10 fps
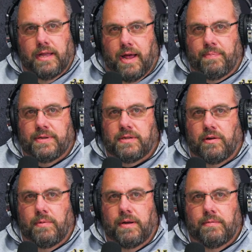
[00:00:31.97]
Yep, it's a
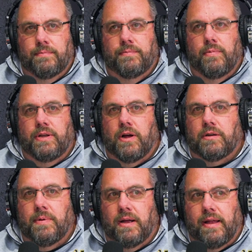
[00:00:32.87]
little bit, we
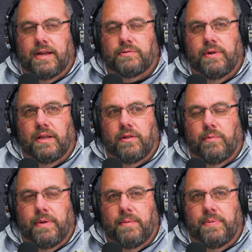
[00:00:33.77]
talked about last week a
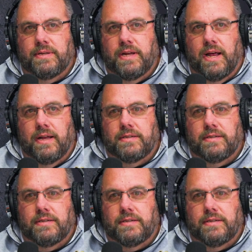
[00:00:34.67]
little bit, but yeah,